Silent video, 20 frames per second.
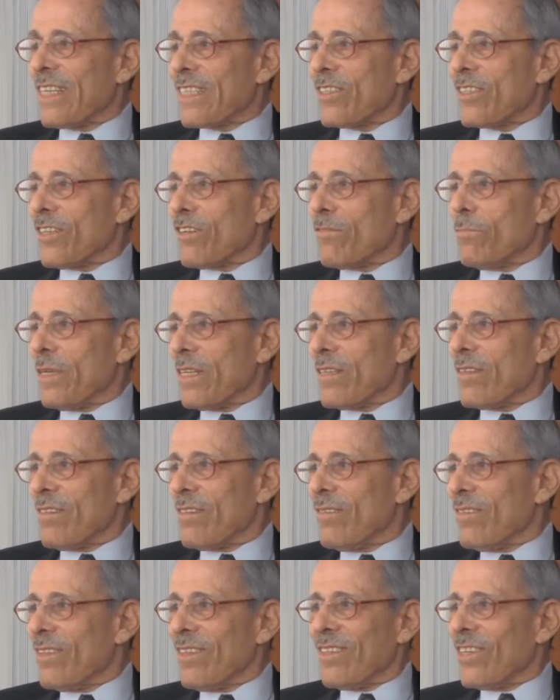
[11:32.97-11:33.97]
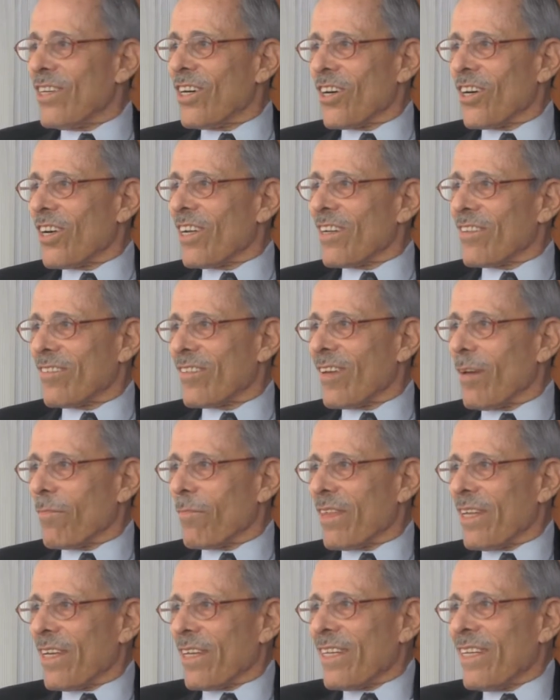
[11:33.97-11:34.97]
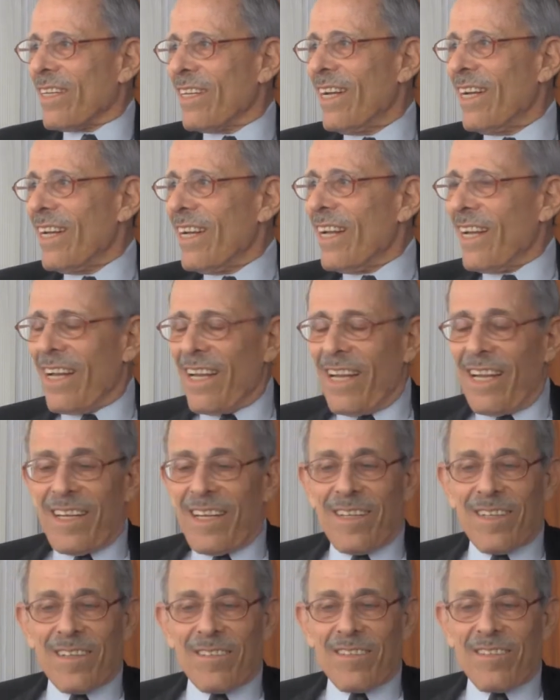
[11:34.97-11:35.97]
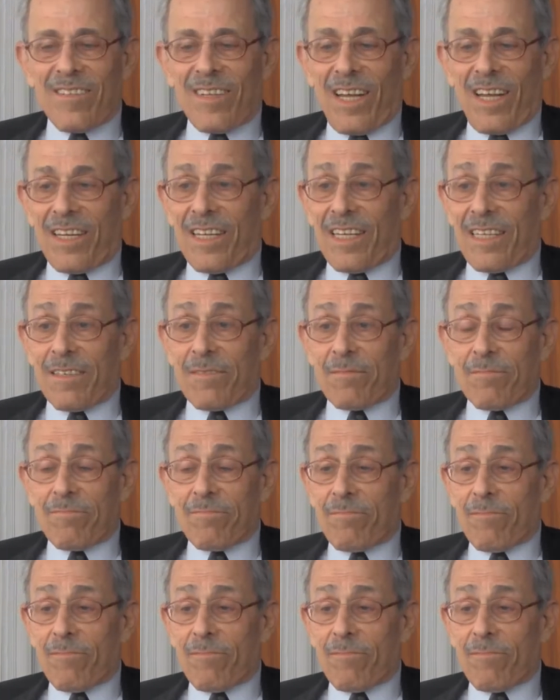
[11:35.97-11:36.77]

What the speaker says: I could have been learning something and studying.